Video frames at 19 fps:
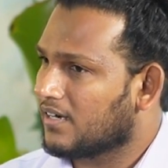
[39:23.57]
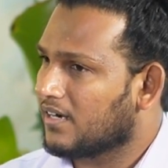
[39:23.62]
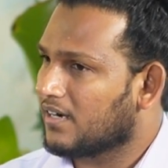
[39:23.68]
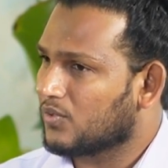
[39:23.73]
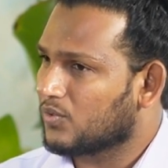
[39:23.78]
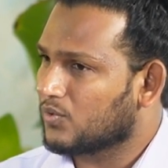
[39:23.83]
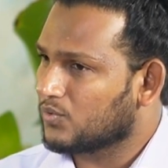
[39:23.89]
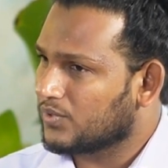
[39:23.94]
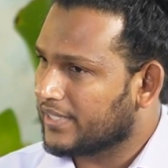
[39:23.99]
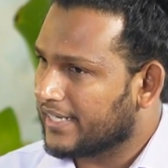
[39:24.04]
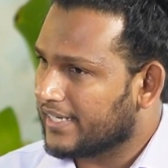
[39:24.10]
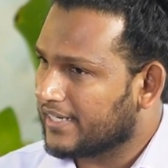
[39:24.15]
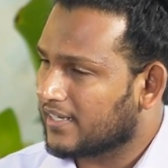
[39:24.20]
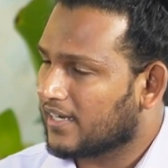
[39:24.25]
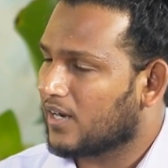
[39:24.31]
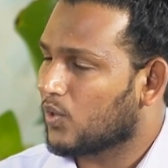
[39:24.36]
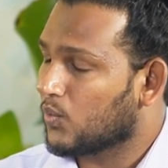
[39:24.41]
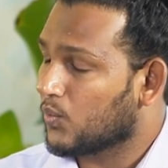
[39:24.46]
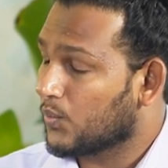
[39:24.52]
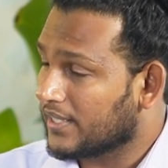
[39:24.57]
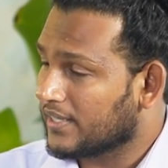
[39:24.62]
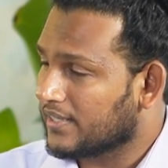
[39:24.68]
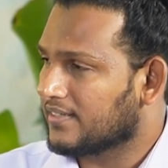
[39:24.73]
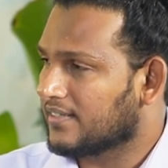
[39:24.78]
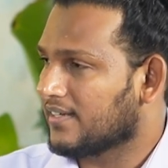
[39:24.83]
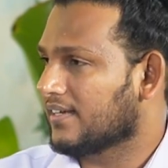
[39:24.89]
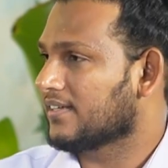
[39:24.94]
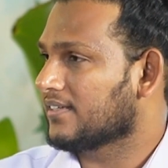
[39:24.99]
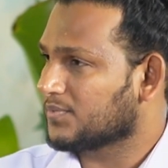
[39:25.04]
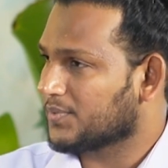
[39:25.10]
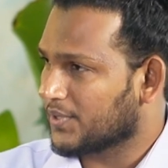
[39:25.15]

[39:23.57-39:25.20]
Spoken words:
how well the data is